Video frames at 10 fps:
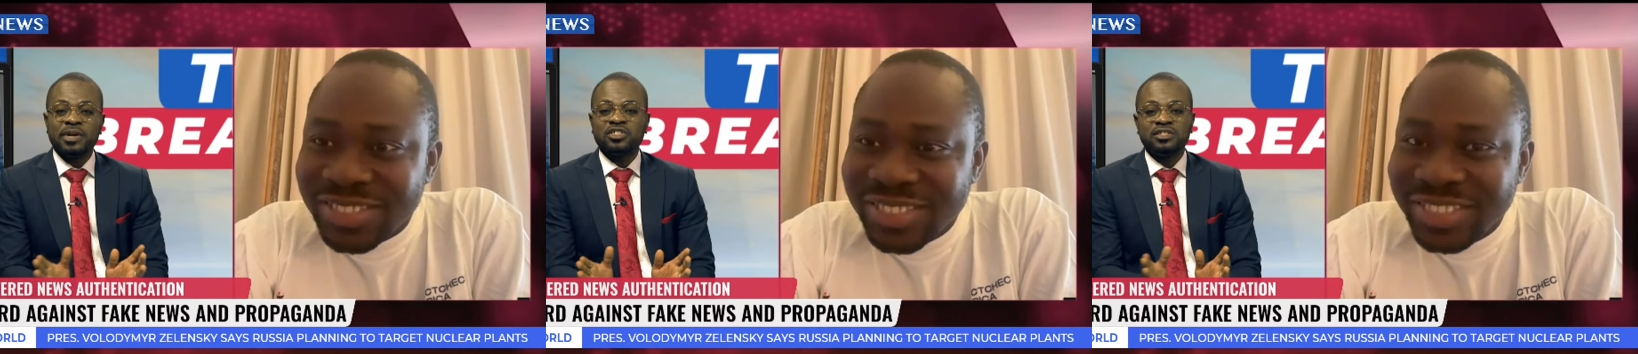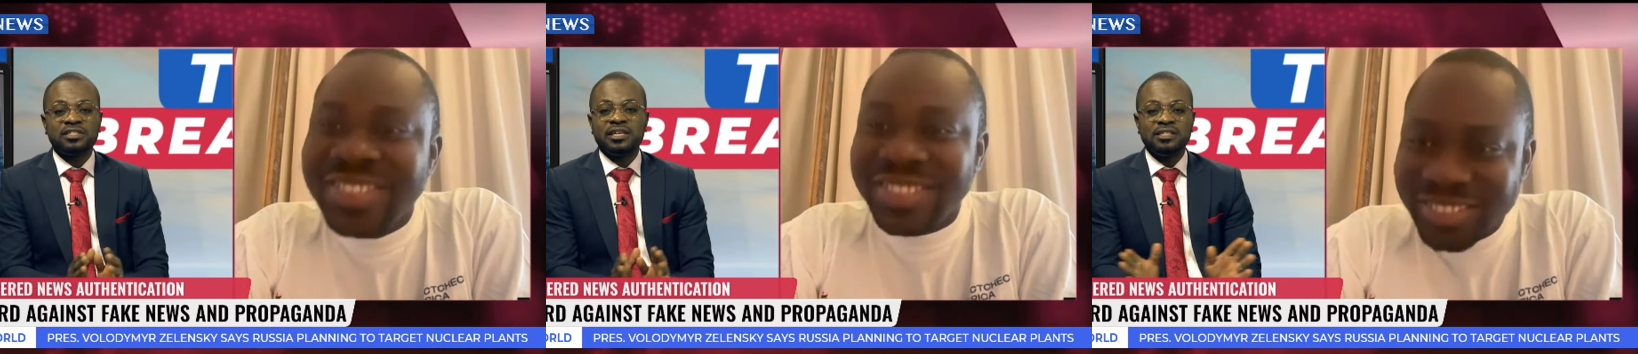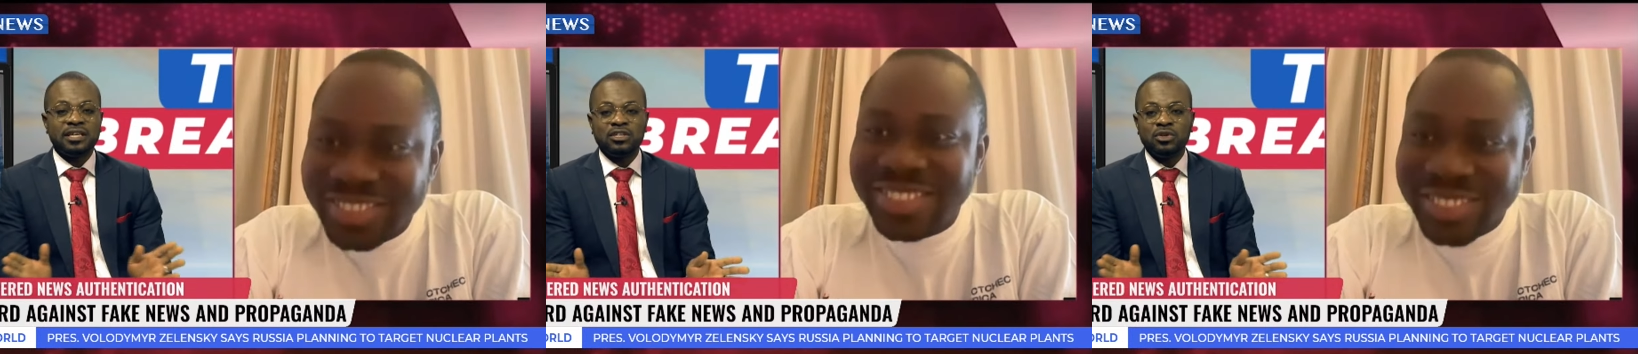Speaker 1: Let me just
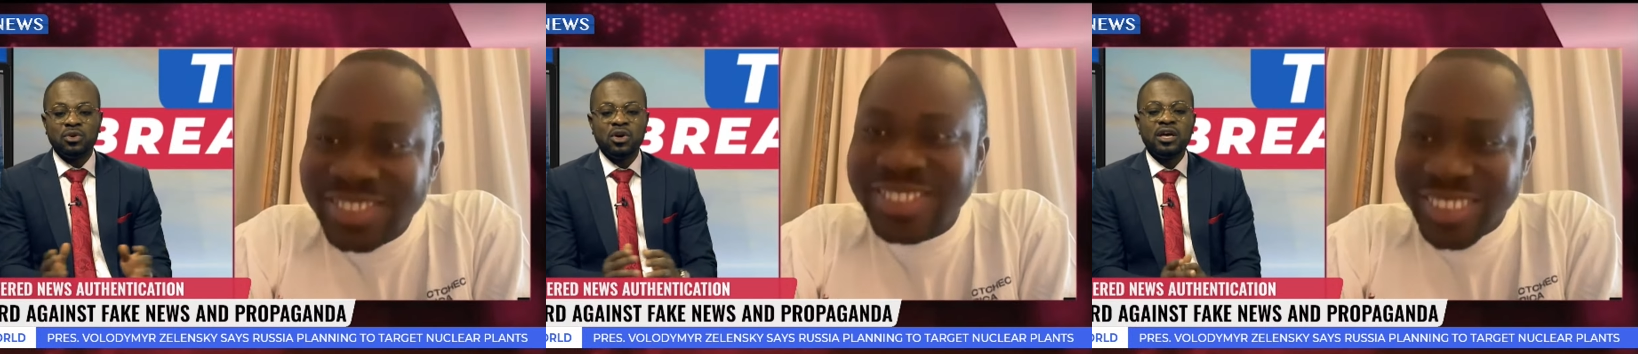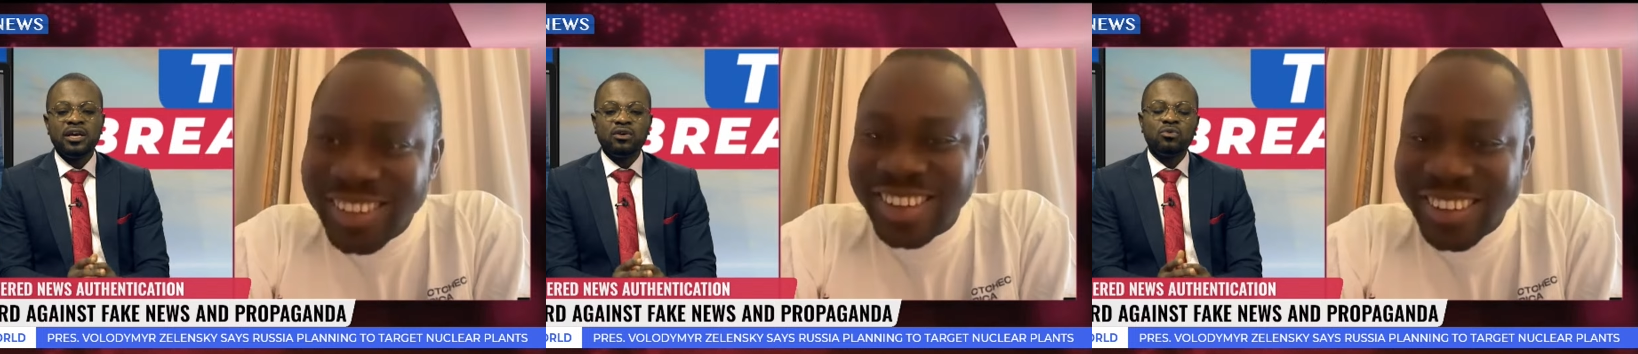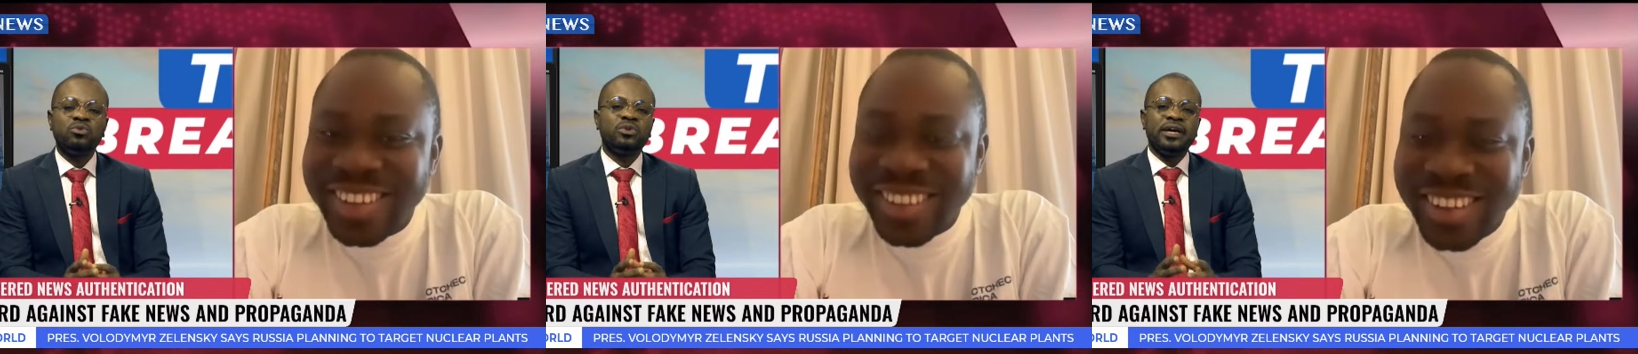mention the state, Edo,
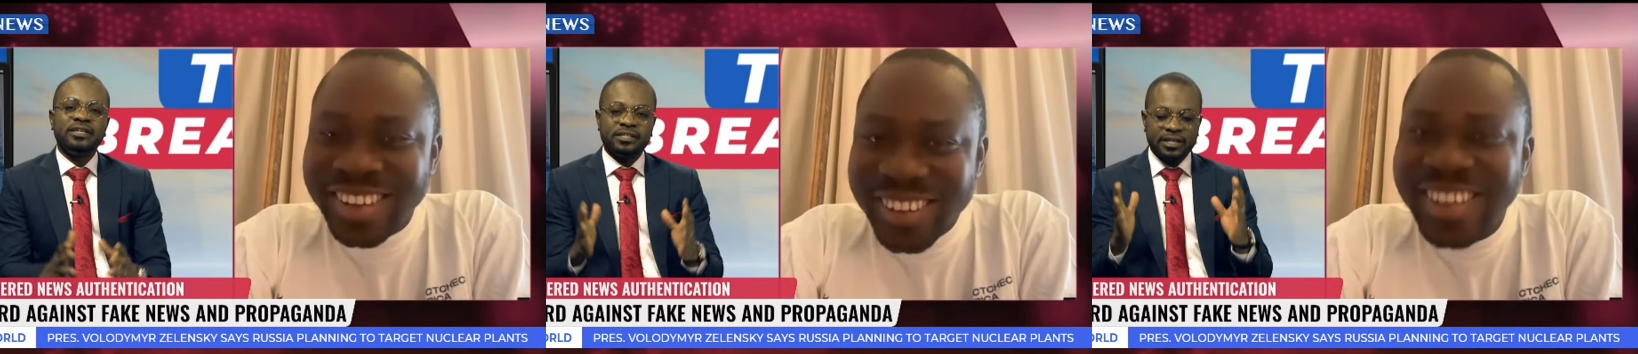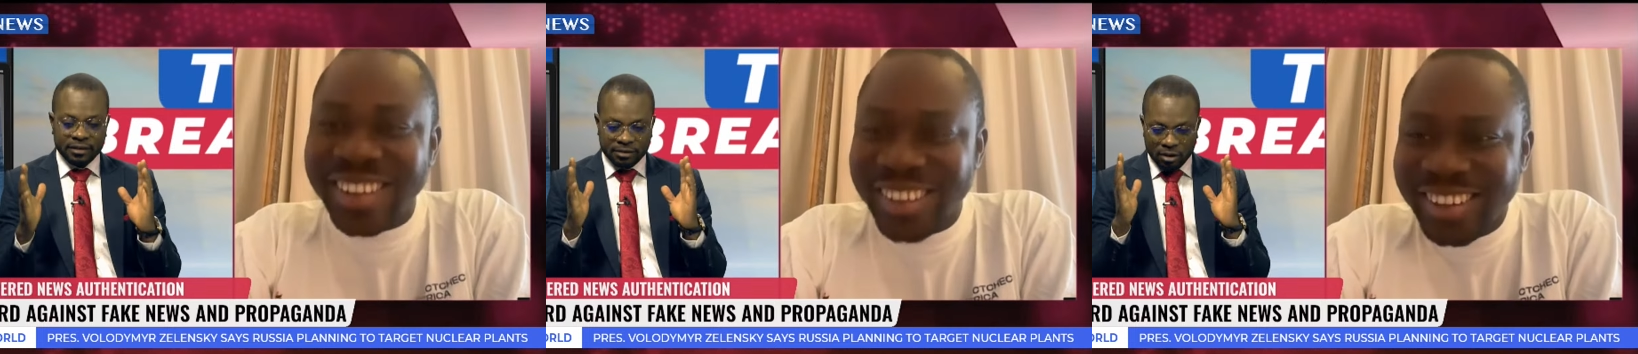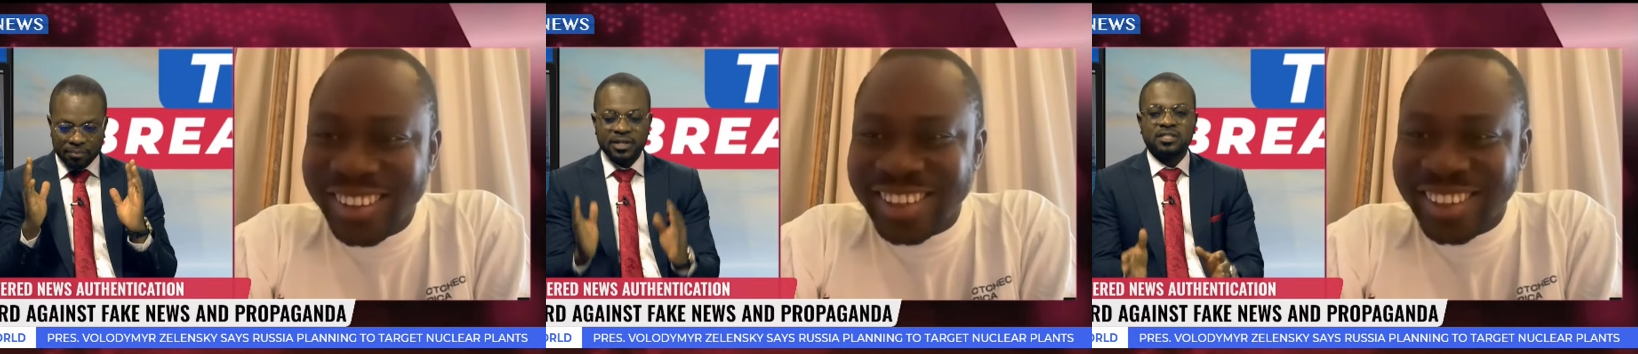you know, who read
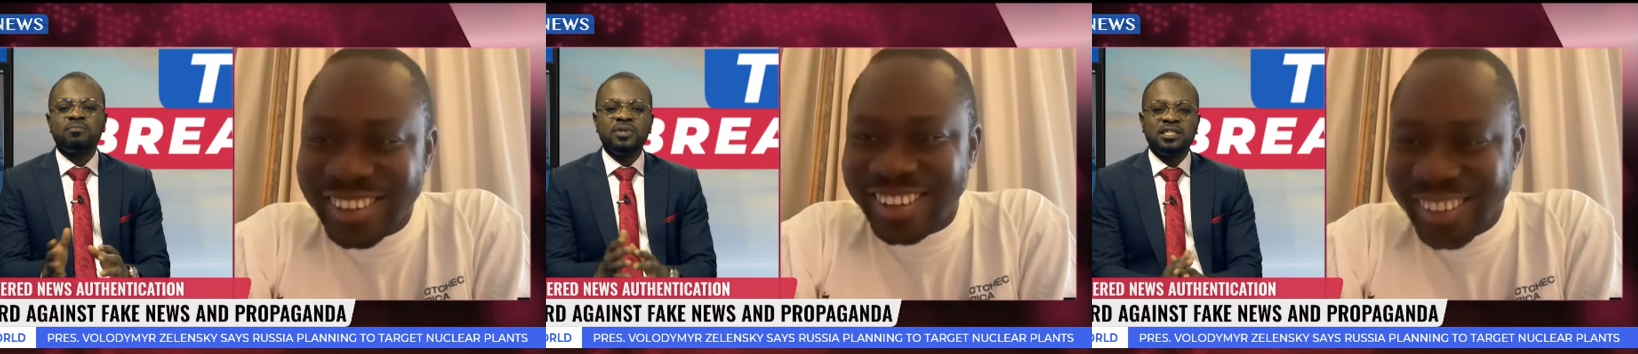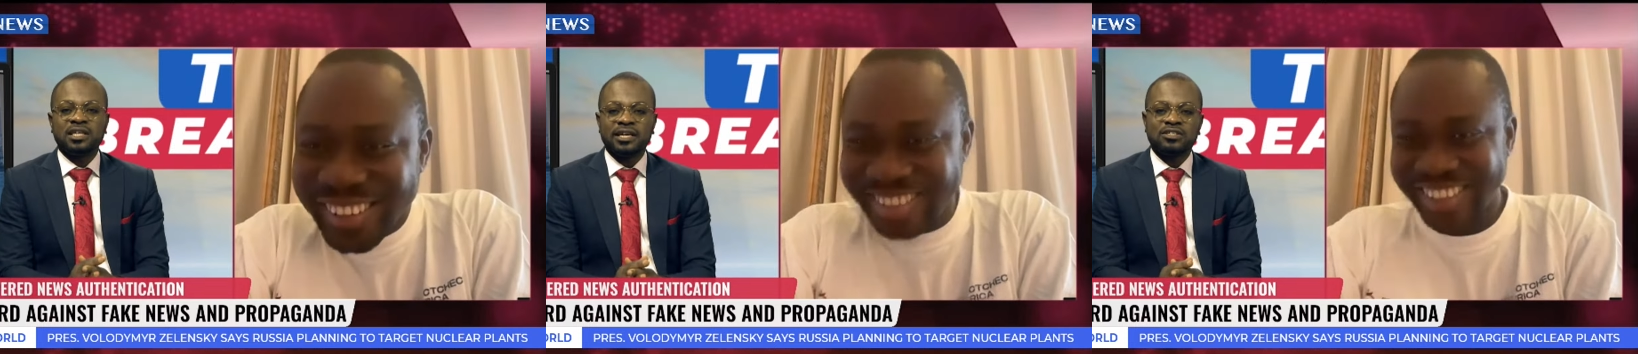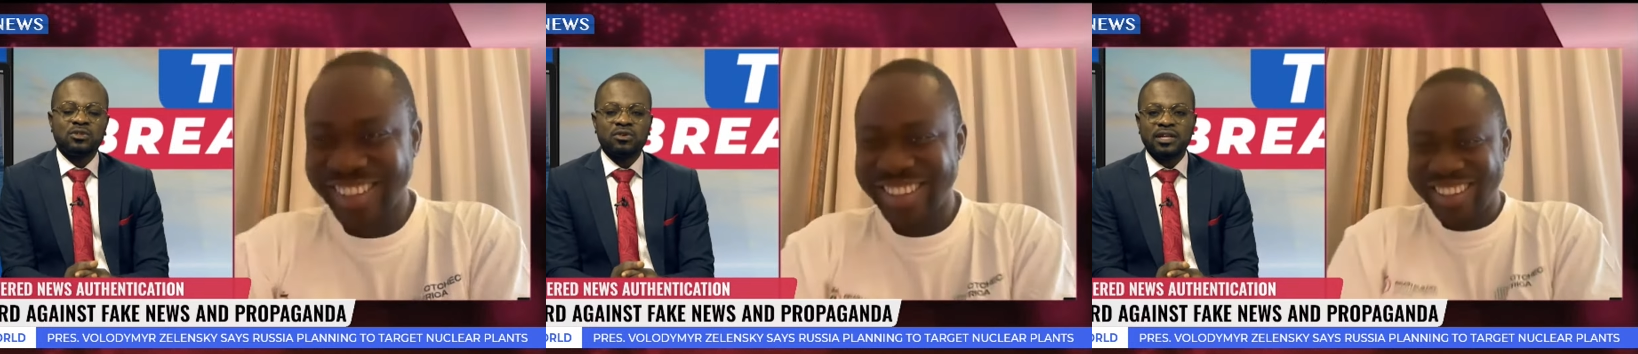a complete
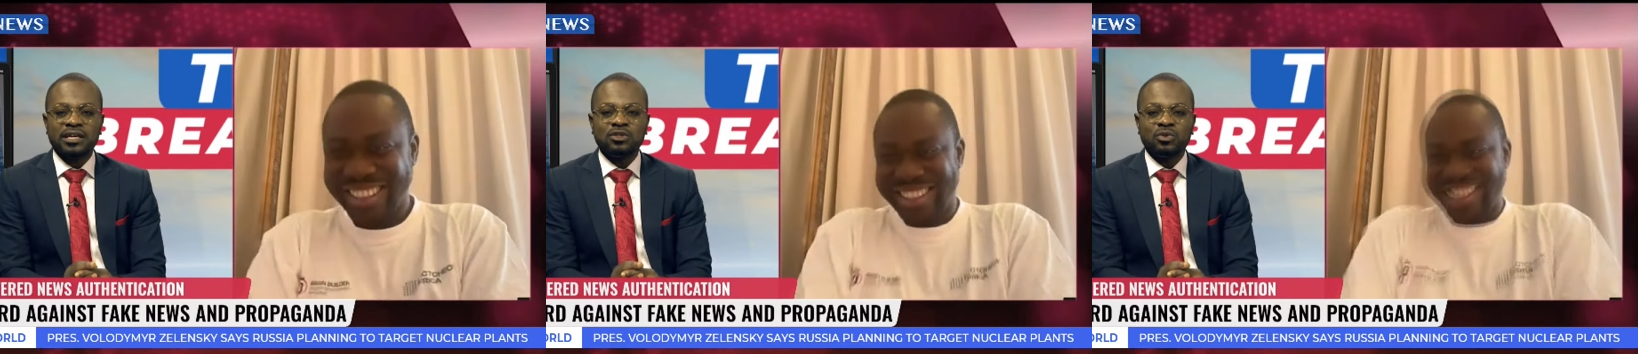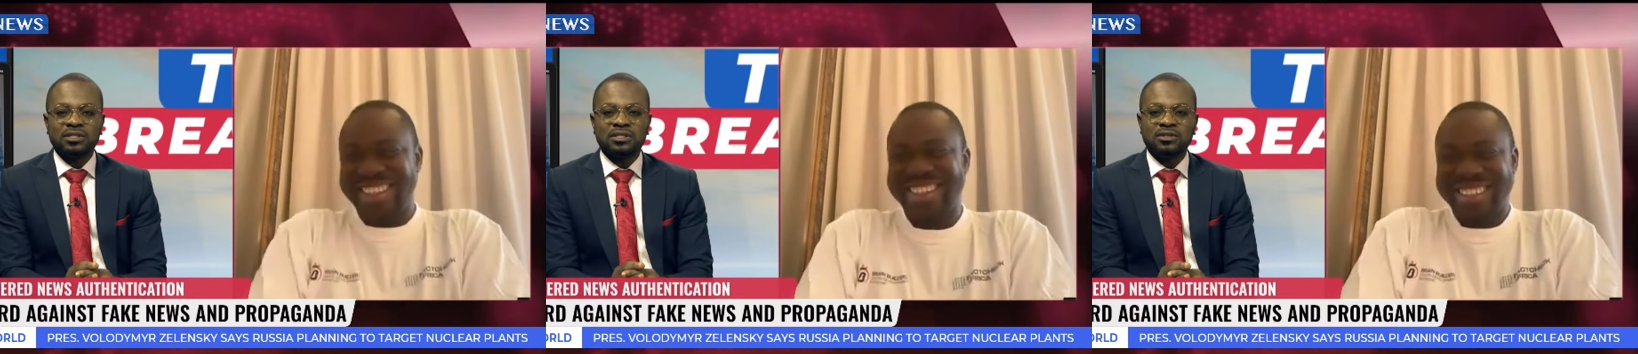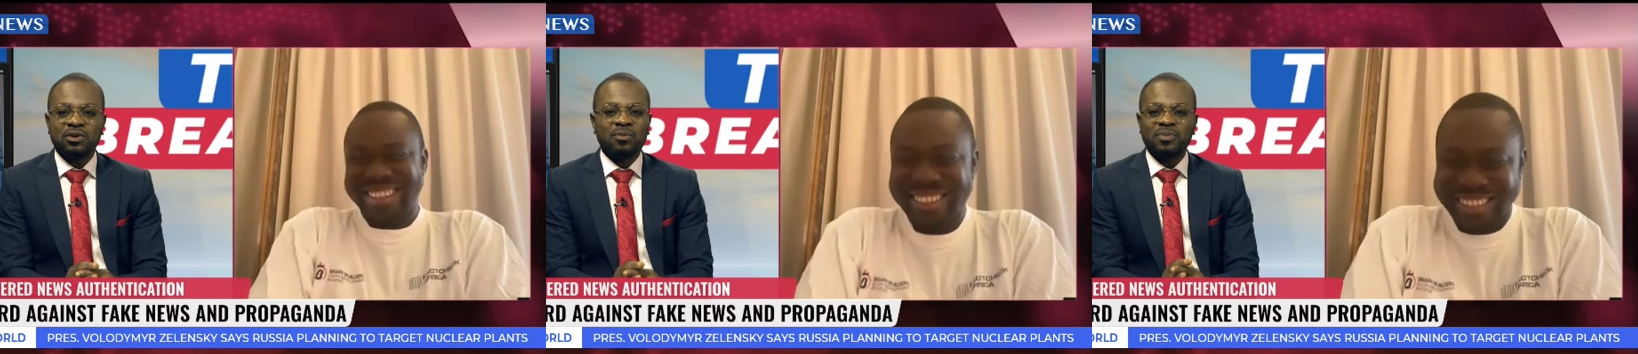speech, and I saw that
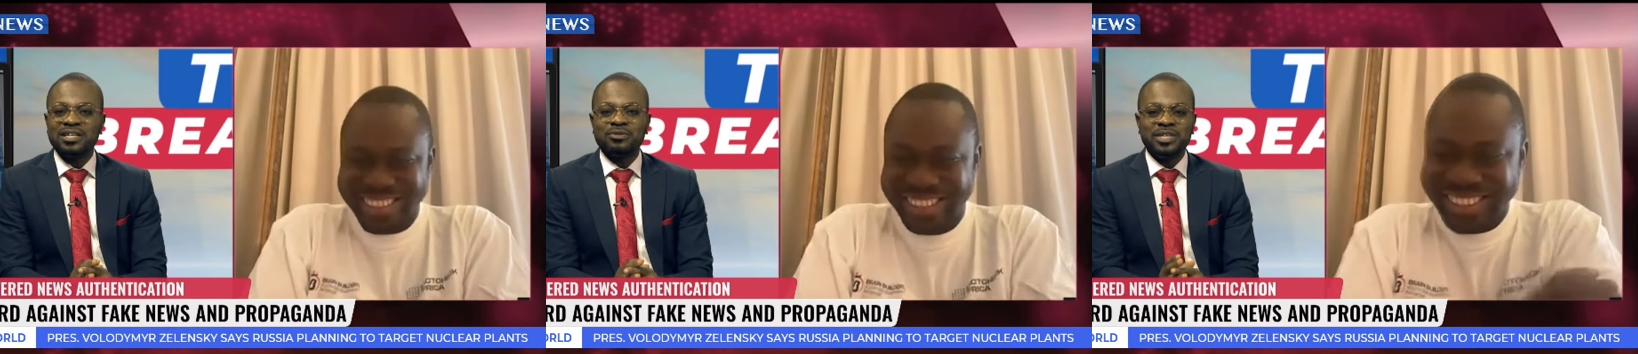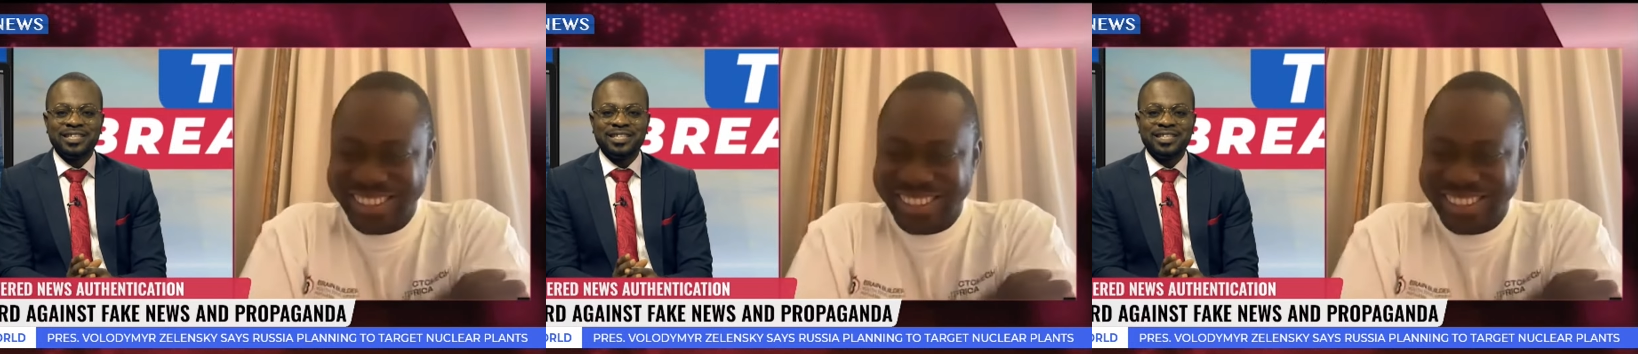it was, you know,